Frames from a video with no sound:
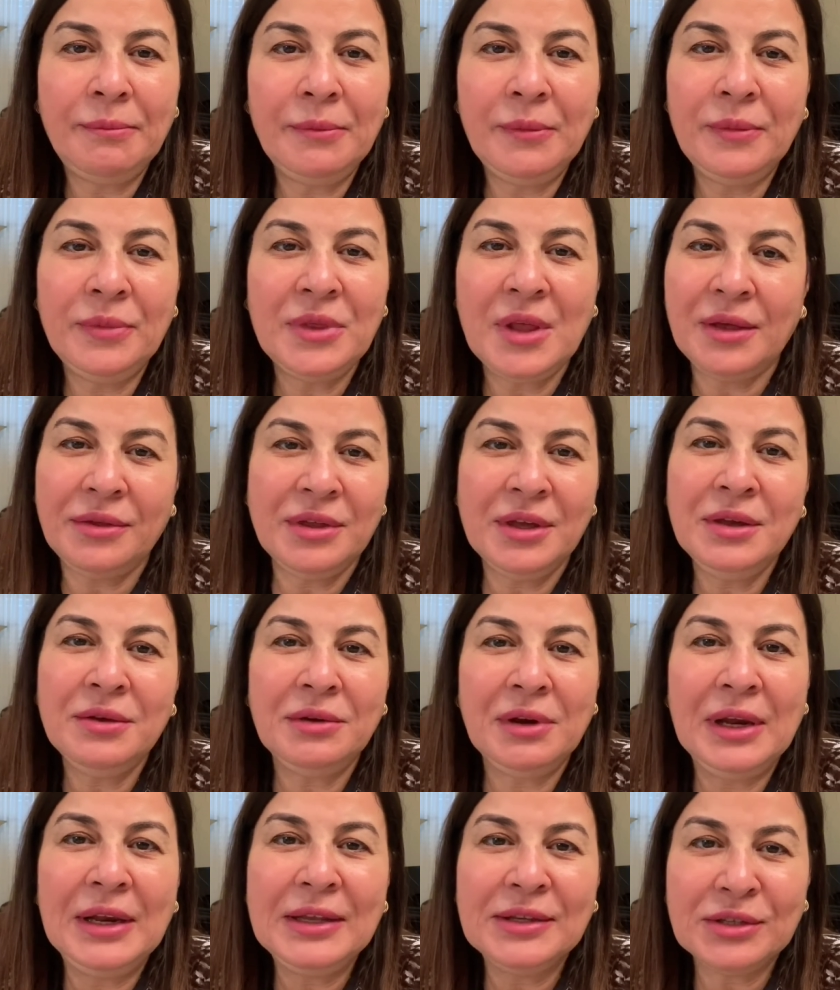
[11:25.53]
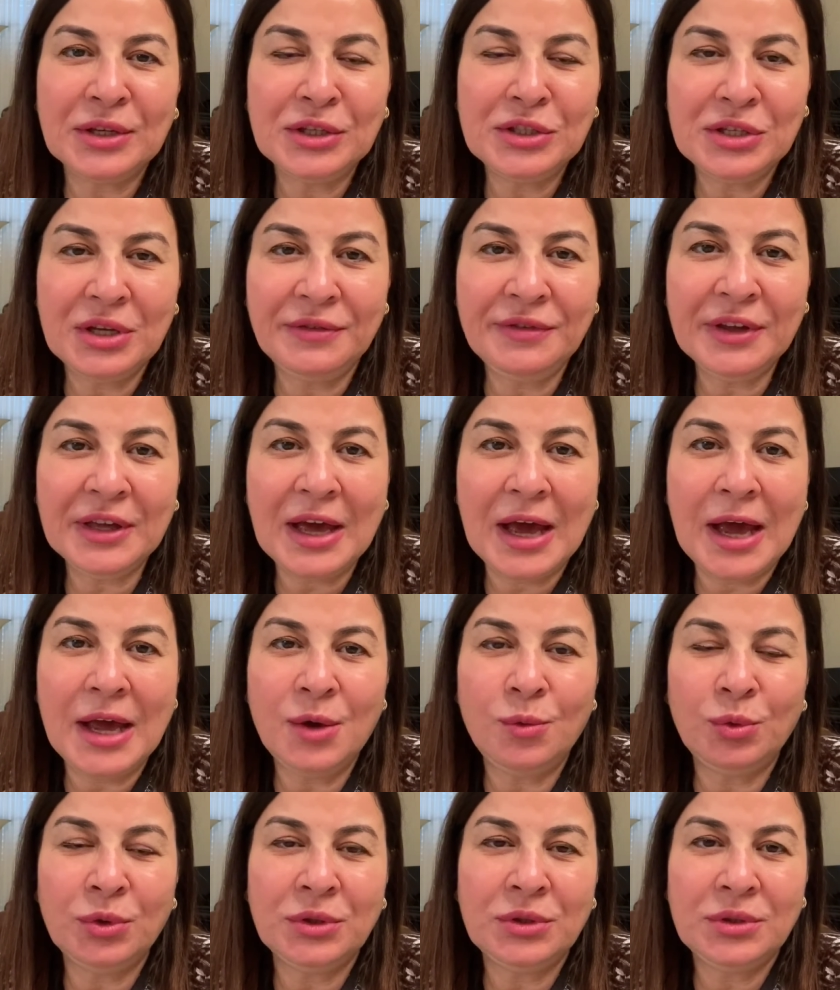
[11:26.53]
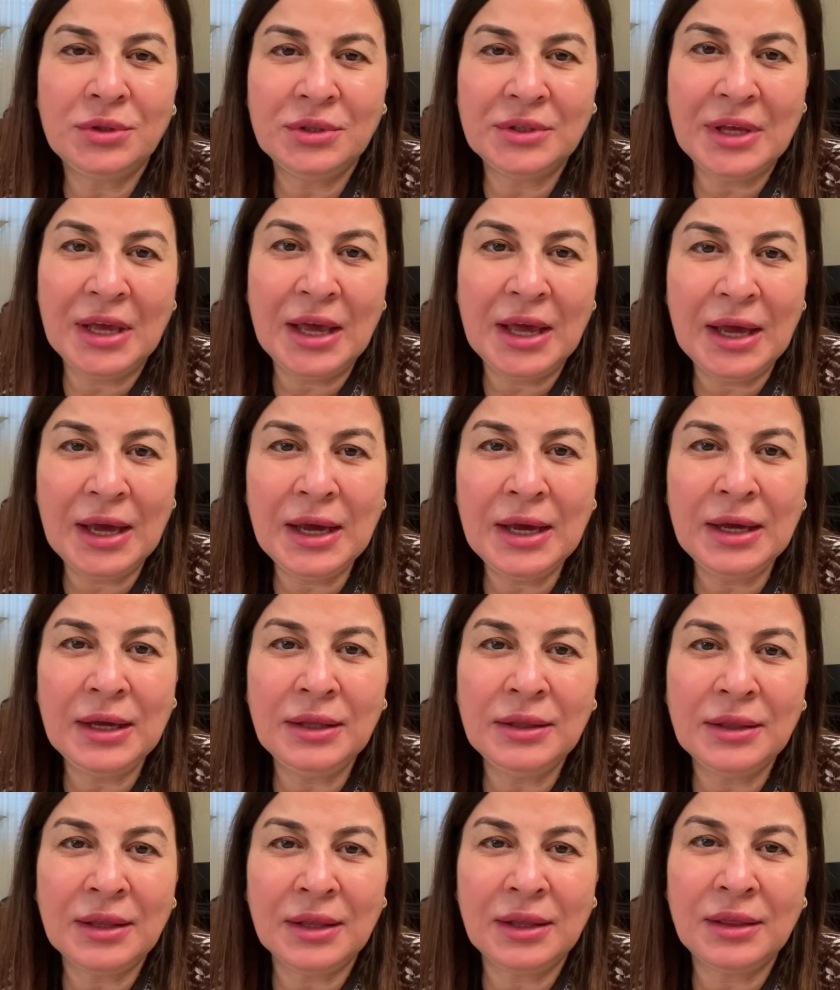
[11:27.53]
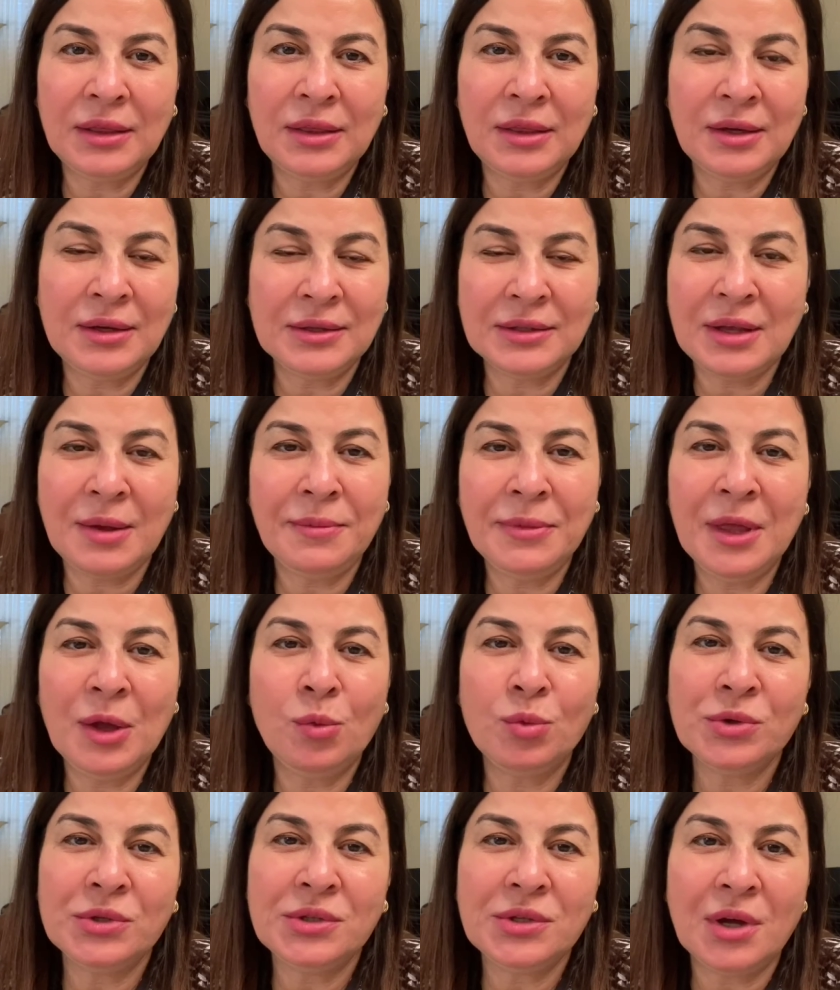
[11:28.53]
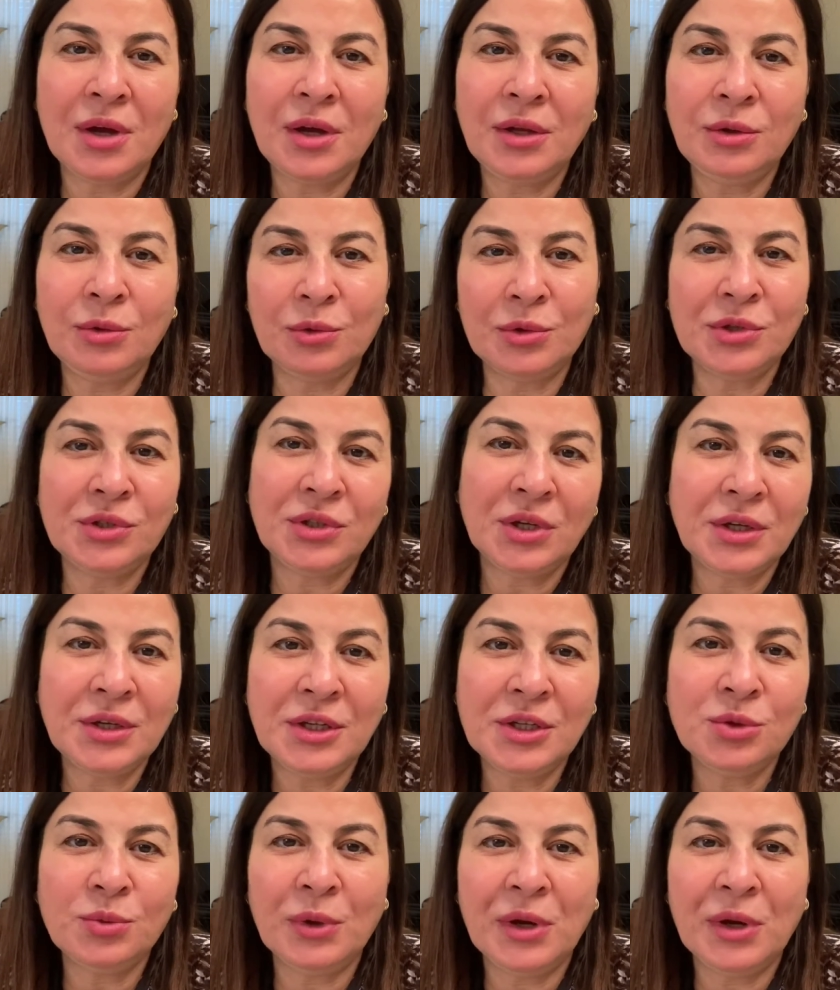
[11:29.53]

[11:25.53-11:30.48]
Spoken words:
Nothing really scientific. I would say that there is something was done or studies,